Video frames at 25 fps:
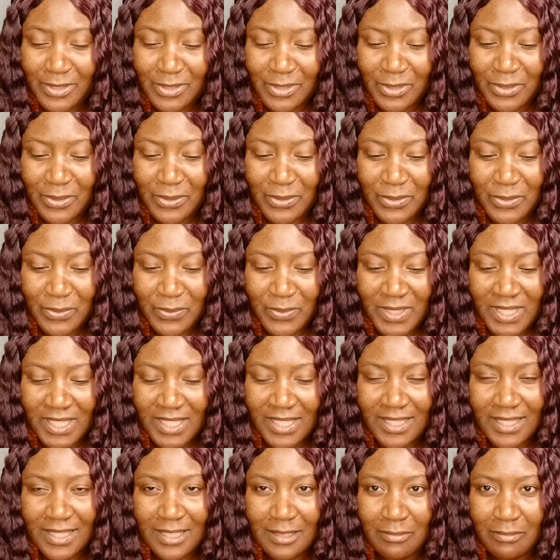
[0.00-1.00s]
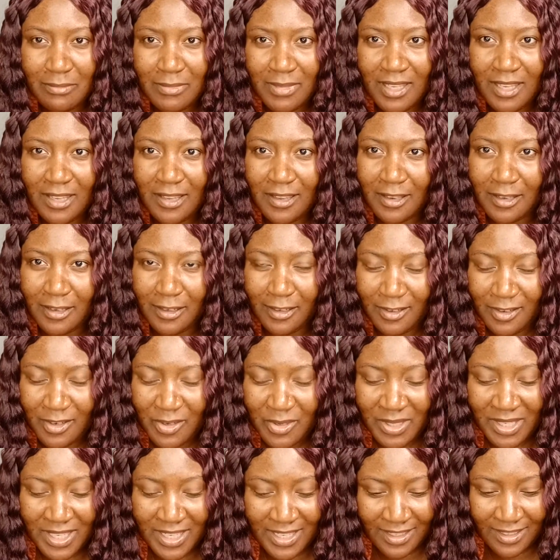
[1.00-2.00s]
So you will see me
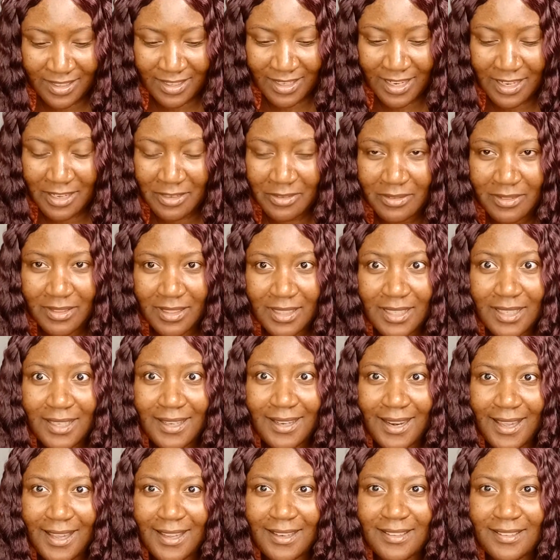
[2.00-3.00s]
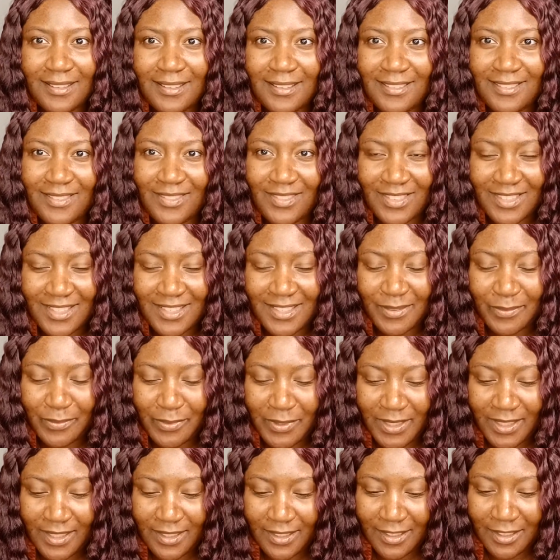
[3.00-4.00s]
looking down a lot in this
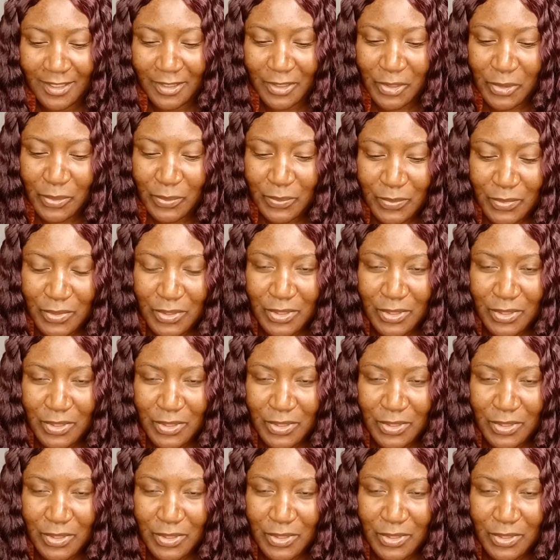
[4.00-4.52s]
video.